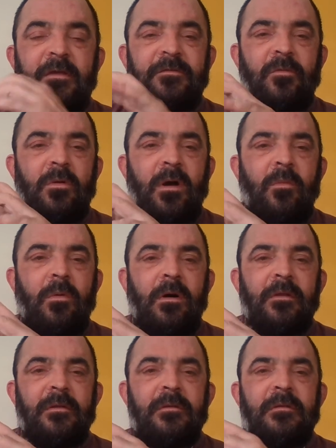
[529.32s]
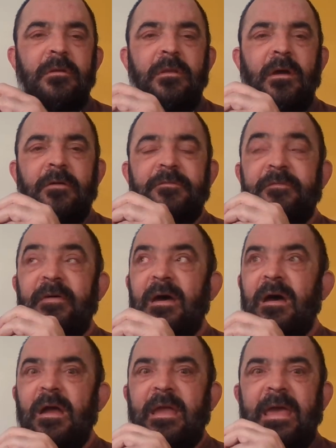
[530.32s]
is all I want, you know, so
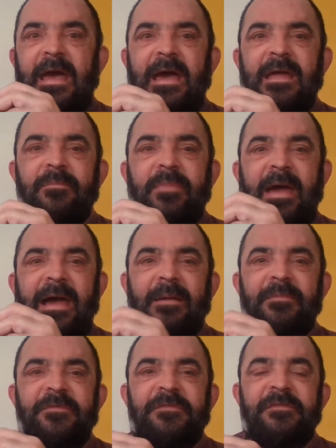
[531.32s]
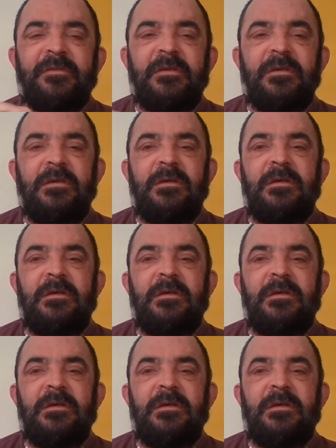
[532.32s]
that I can perhaps